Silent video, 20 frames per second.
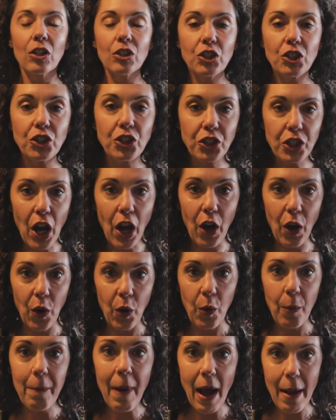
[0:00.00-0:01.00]

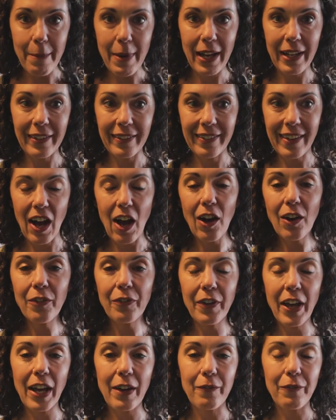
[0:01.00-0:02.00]
show by
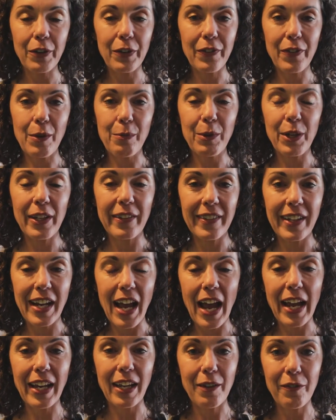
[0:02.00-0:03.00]
myself, and for some reason
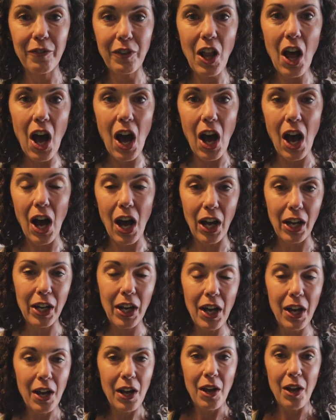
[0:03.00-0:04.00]
I can vlog,